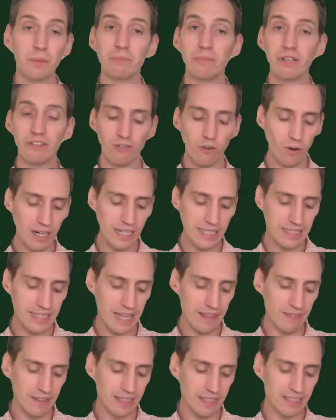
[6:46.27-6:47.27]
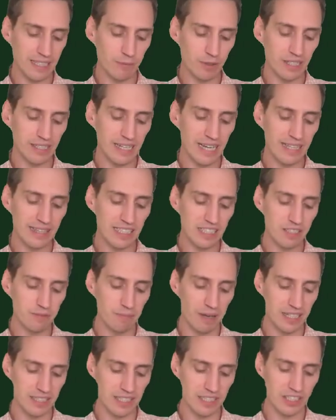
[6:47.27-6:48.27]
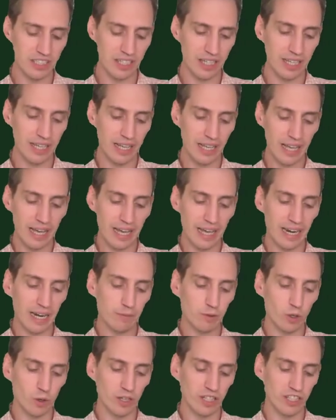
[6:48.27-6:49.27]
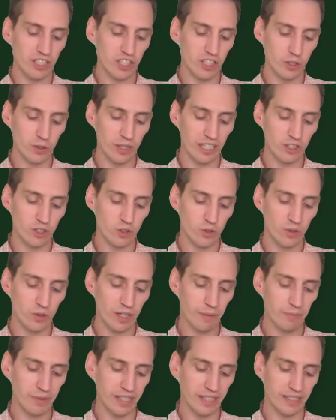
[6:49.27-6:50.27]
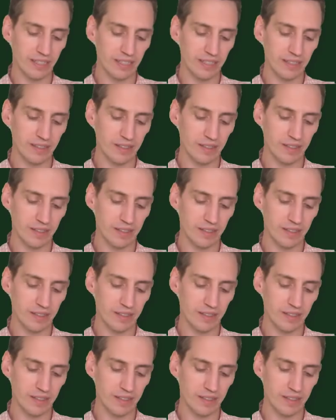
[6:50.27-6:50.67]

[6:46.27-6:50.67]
Before I send this, I'm going to take this message and I'm going to encrypt it.